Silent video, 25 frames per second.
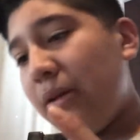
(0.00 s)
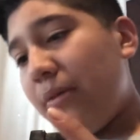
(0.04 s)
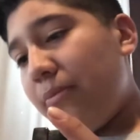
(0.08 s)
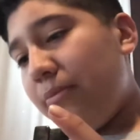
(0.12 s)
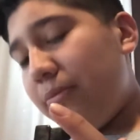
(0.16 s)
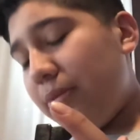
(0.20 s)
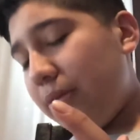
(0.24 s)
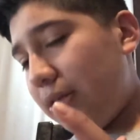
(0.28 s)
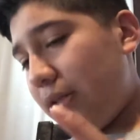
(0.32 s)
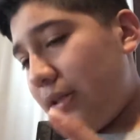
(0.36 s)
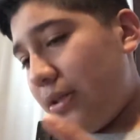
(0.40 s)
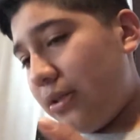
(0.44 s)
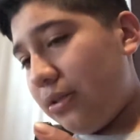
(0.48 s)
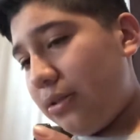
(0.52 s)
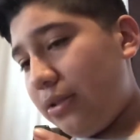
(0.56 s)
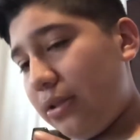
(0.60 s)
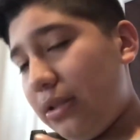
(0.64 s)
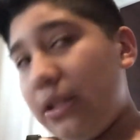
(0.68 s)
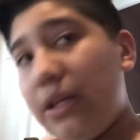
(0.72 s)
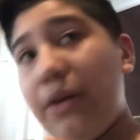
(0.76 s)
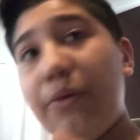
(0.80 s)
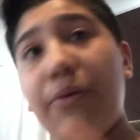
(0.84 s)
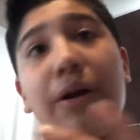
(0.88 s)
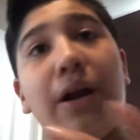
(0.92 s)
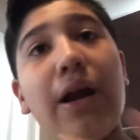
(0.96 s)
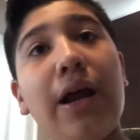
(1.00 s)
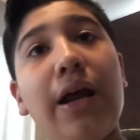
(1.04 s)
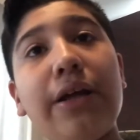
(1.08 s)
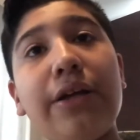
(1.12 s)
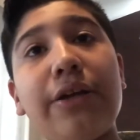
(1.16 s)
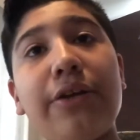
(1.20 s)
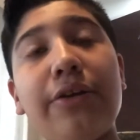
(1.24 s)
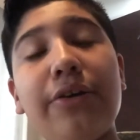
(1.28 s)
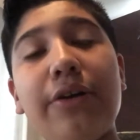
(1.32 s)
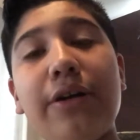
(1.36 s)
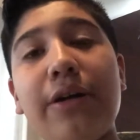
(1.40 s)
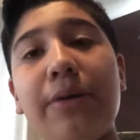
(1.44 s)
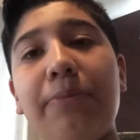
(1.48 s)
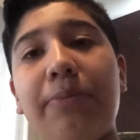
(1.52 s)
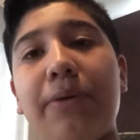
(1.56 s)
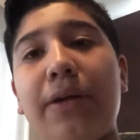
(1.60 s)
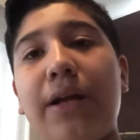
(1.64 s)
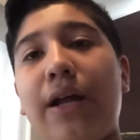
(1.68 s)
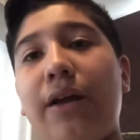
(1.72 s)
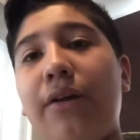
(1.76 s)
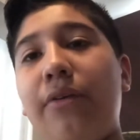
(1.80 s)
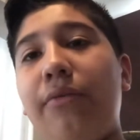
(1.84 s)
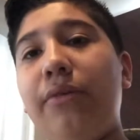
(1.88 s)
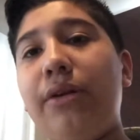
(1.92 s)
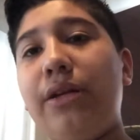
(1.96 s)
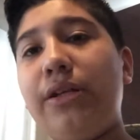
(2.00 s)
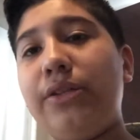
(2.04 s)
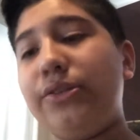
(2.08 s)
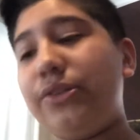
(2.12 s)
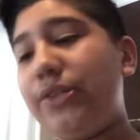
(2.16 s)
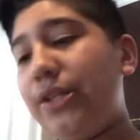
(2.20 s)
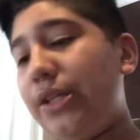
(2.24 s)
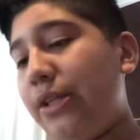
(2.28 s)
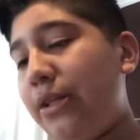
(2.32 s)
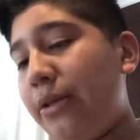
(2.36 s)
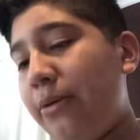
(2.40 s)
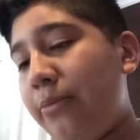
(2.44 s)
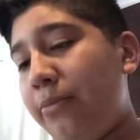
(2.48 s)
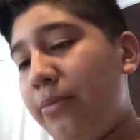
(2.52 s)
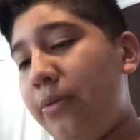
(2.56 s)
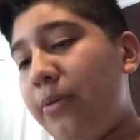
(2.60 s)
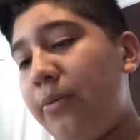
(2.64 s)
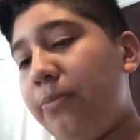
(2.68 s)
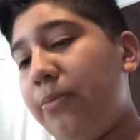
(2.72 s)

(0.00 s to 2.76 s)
But they were accurate, but I don't want to say them.